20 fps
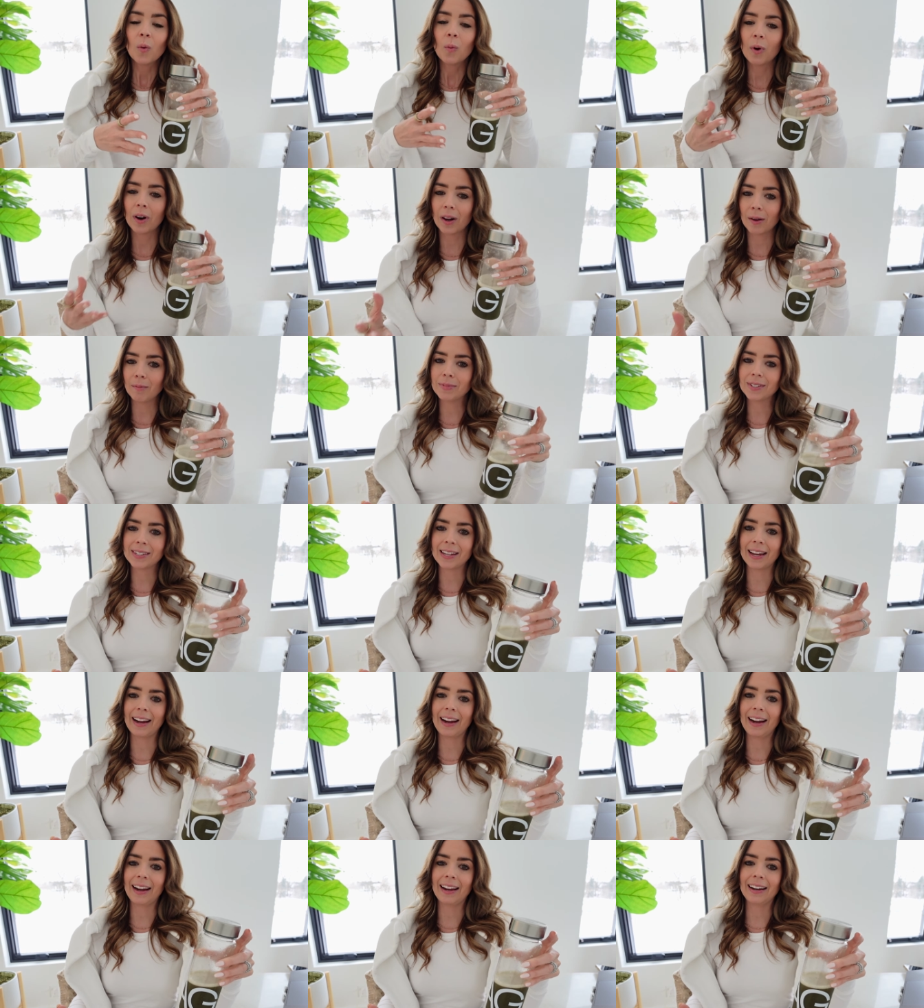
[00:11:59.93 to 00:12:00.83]
what I'm
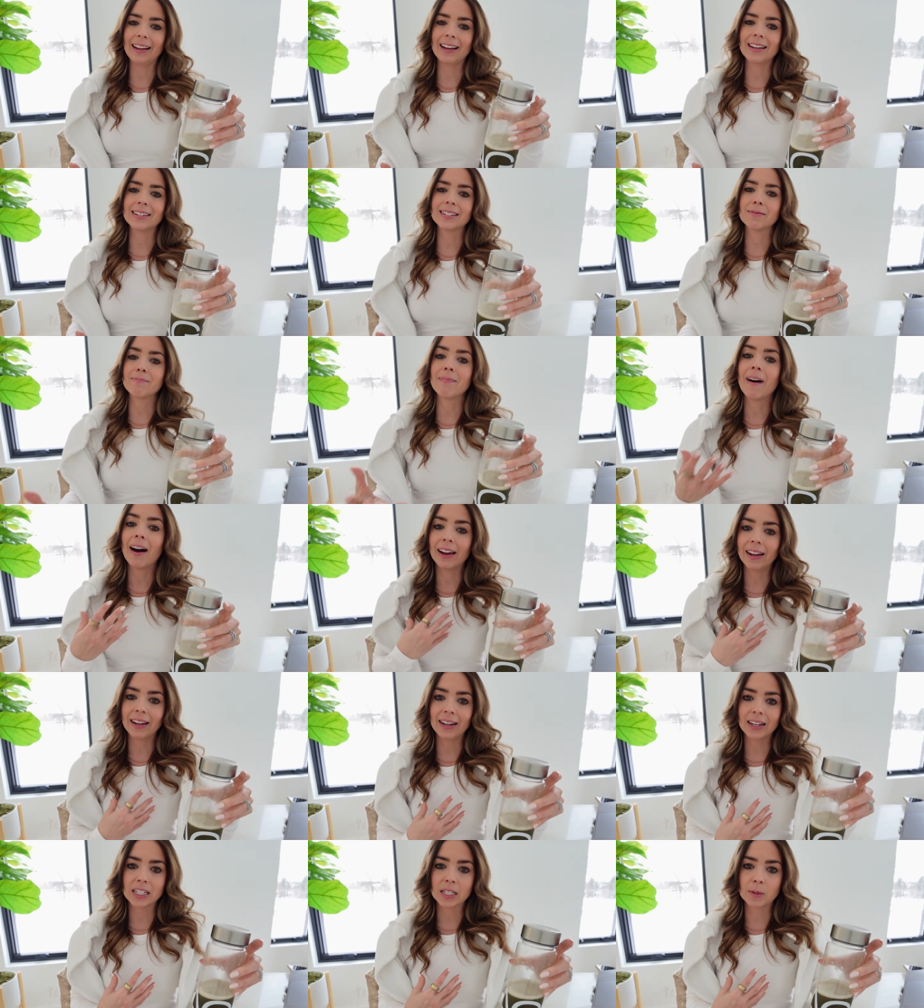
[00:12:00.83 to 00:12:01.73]
saying is my
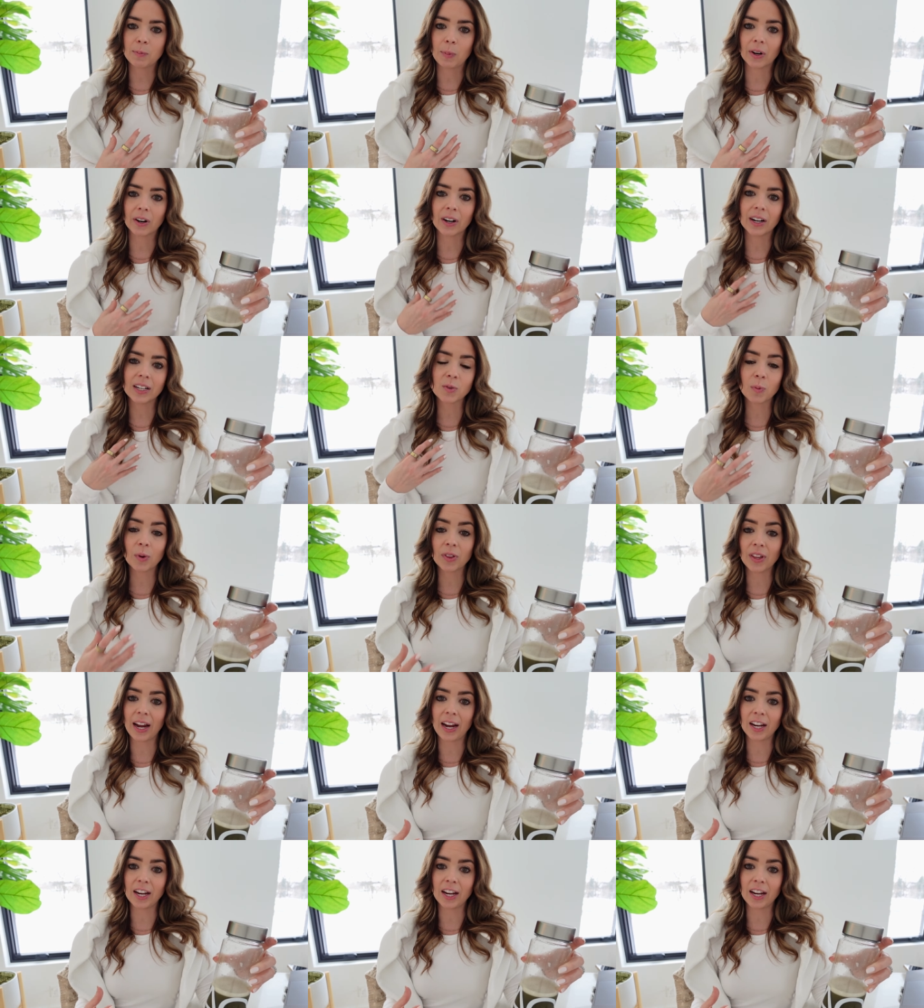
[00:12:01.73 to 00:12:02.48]
experience with